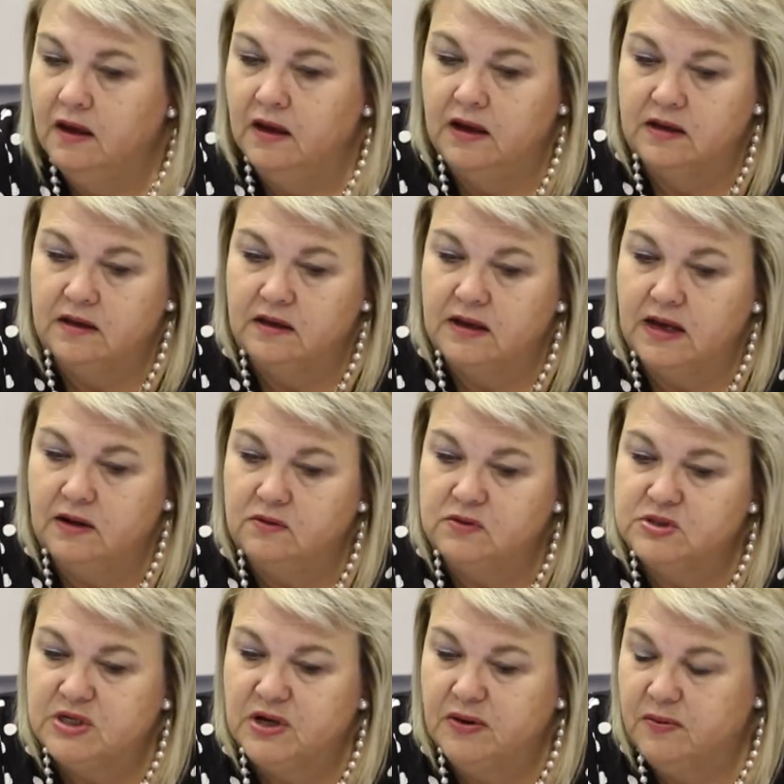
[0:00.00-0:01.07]
It can
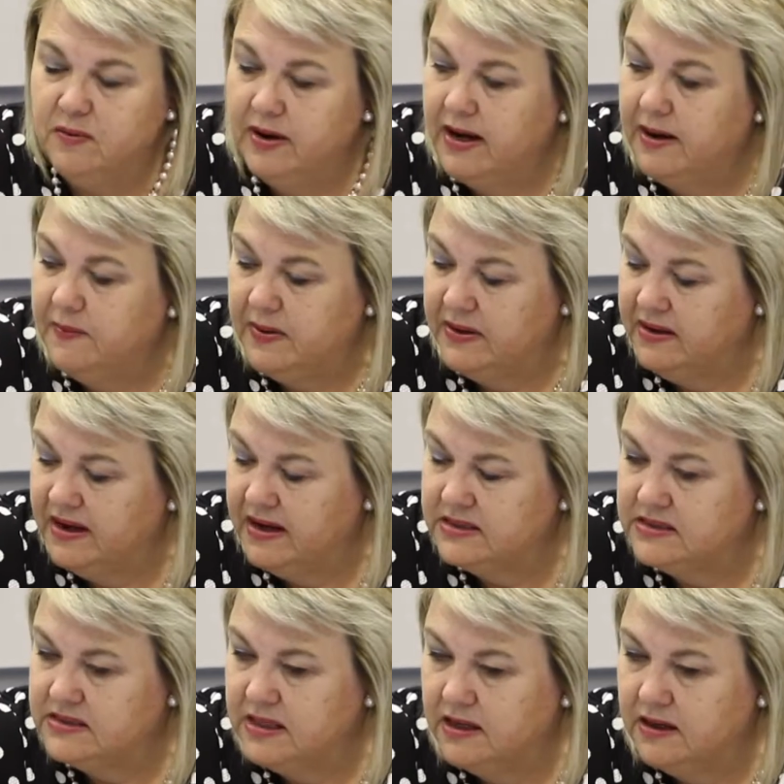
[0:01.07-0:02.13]
also happen
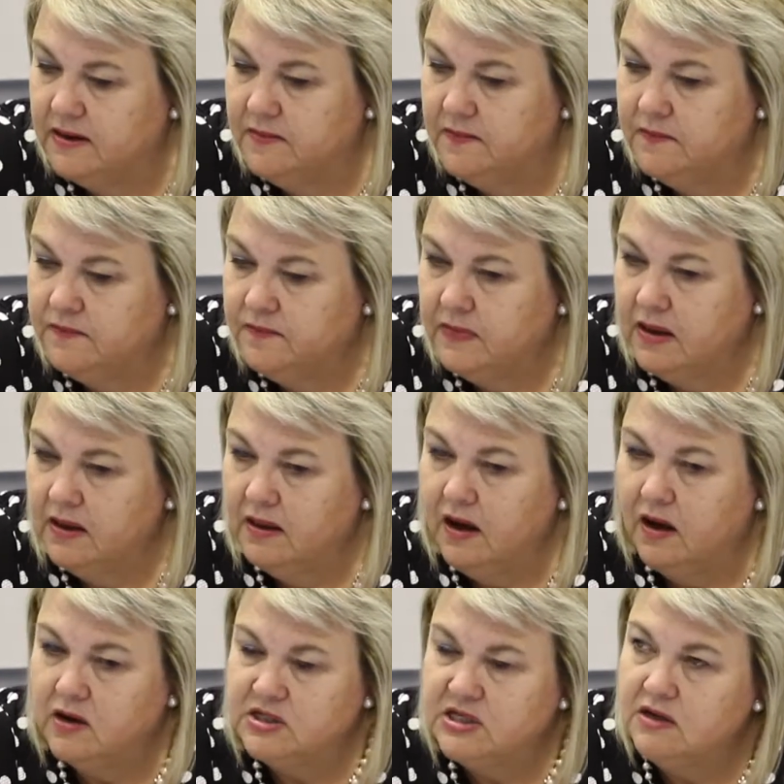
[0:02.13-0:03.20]
that the
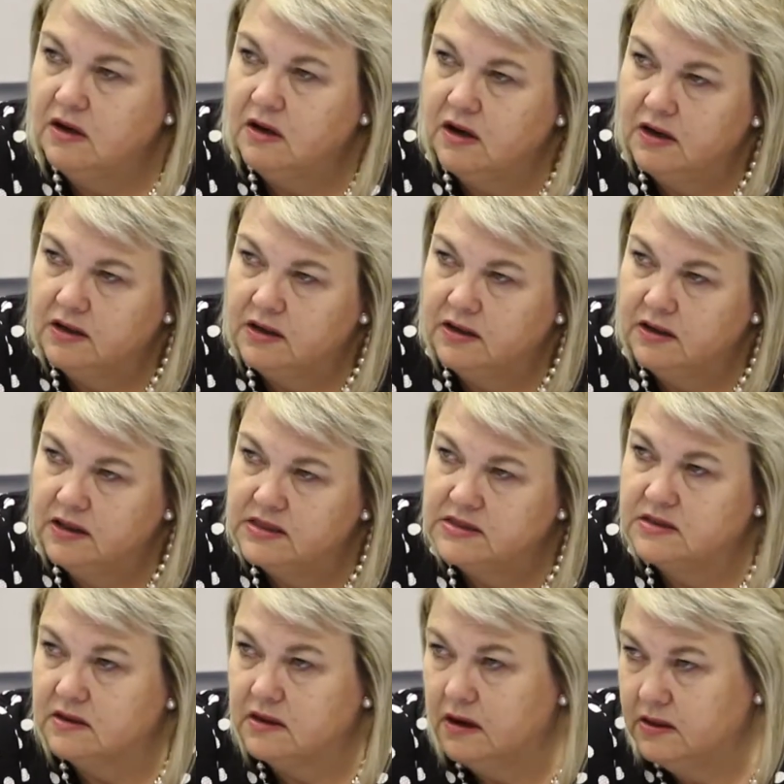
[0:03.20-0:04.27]
RCR is
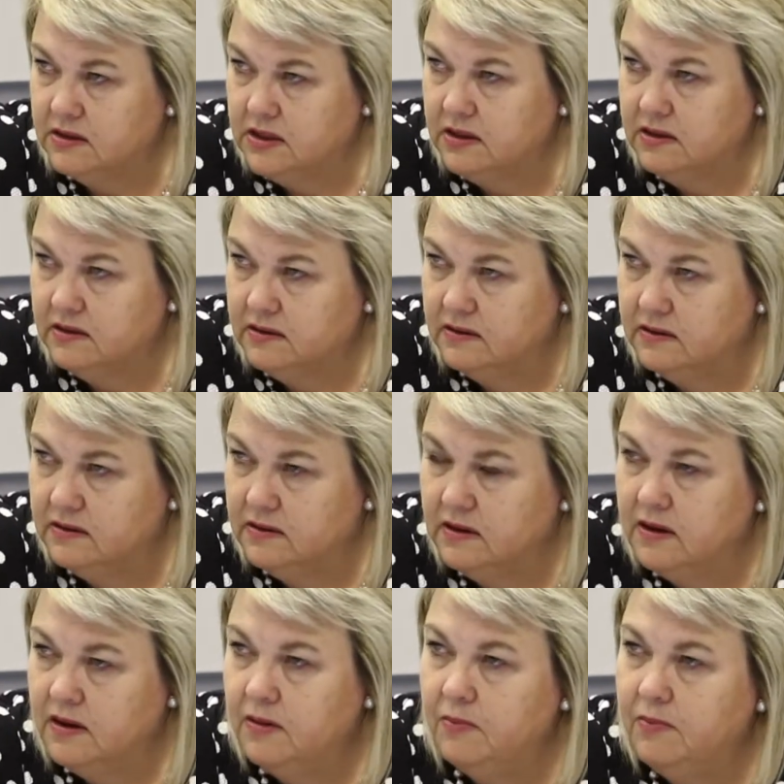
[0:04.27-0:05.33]
granted,
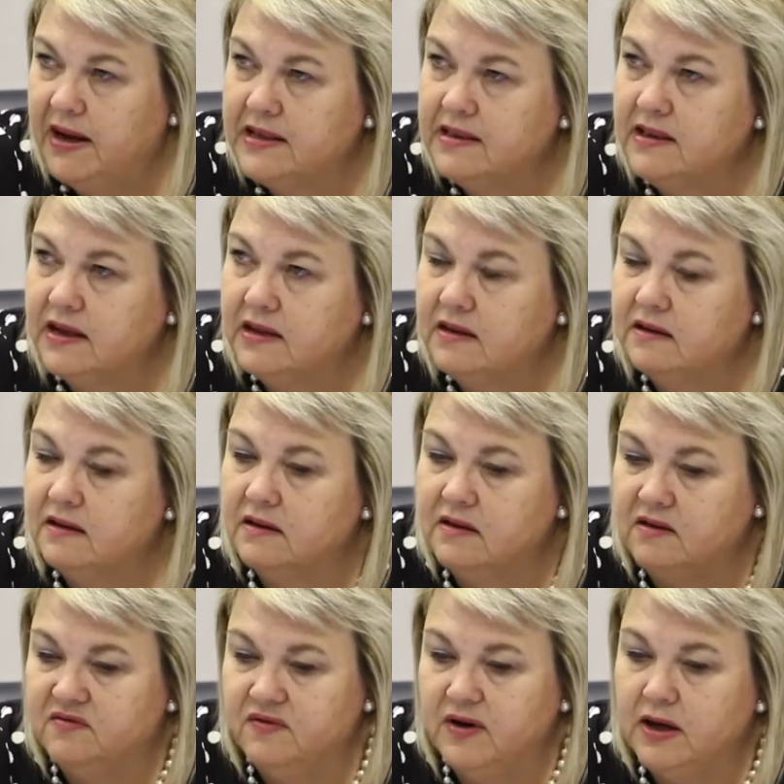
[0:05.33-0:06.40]
but that
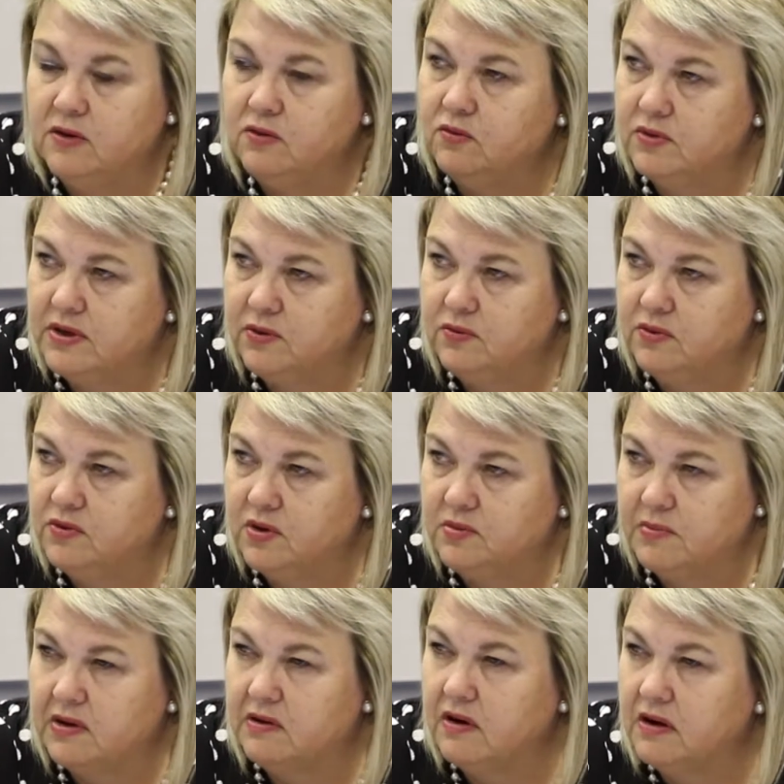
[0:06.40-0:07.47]
the final order will not
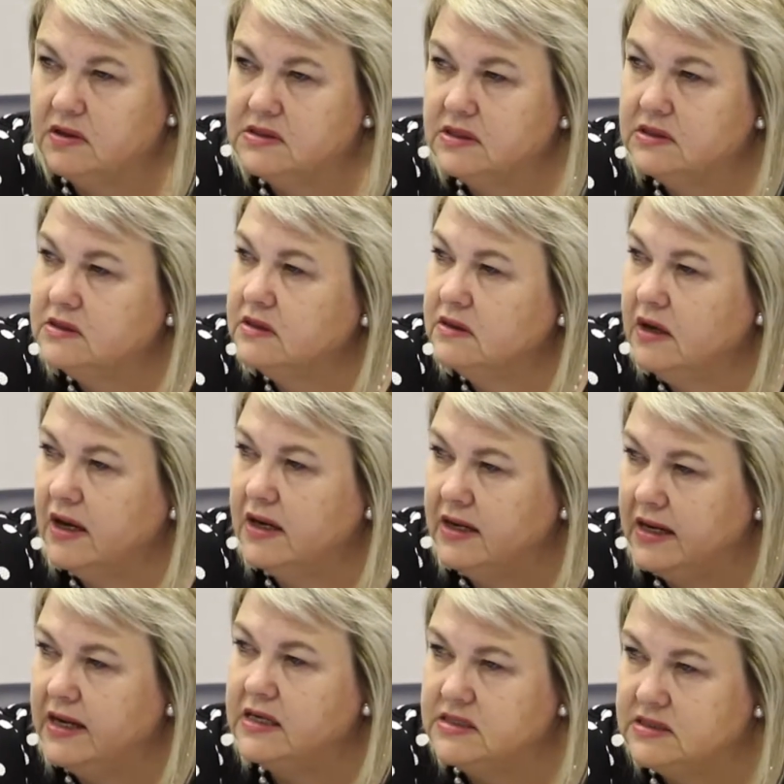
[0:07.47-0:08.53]
be granted
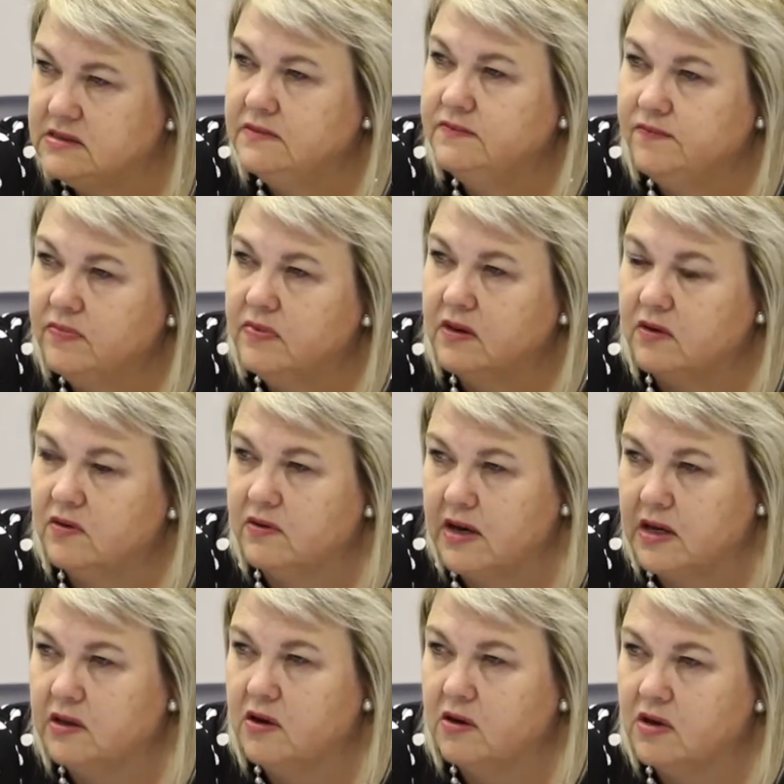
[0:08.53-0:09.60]
unless the
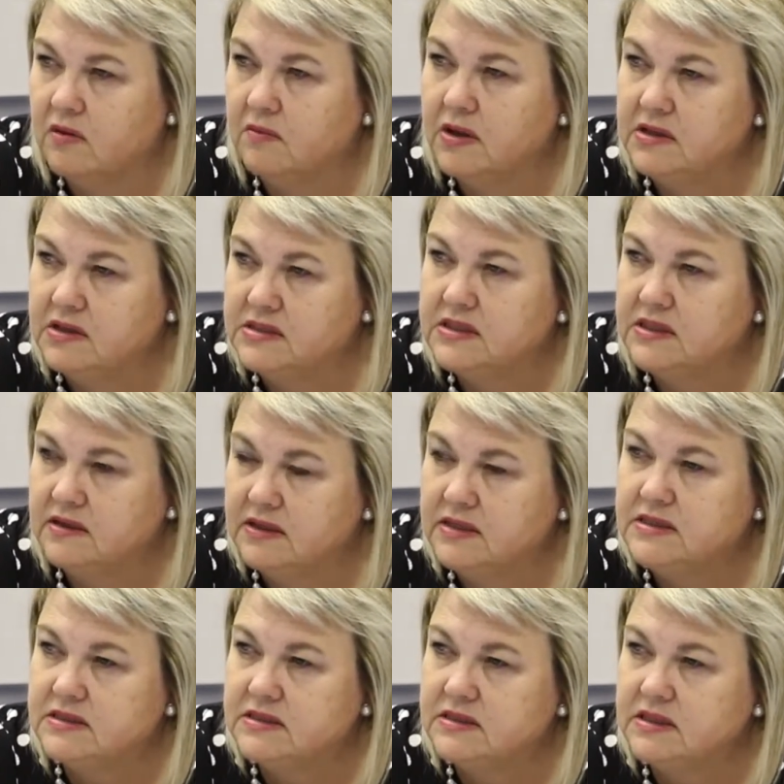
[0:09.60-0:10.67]
correct document
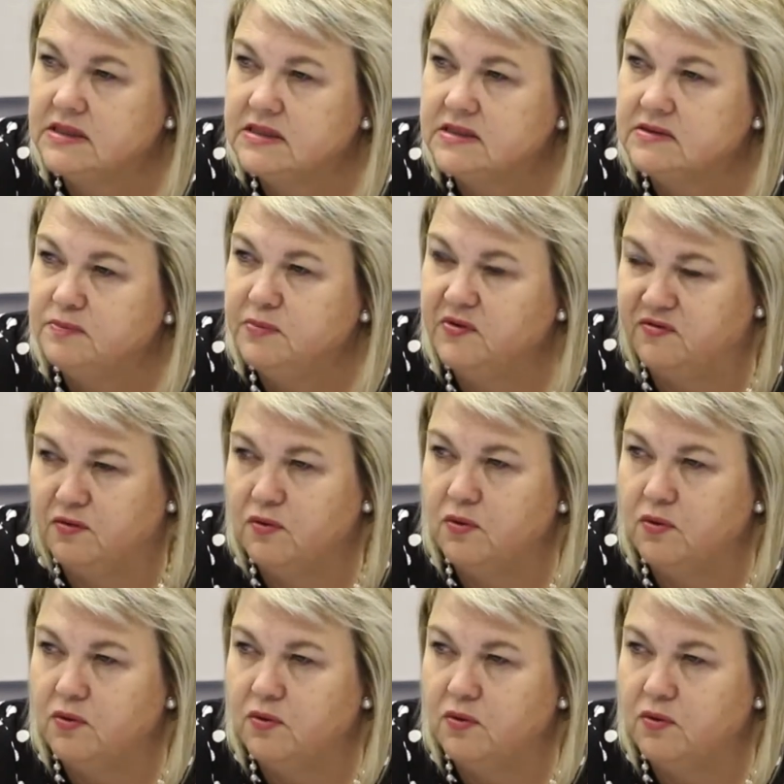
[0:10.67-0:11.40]
is before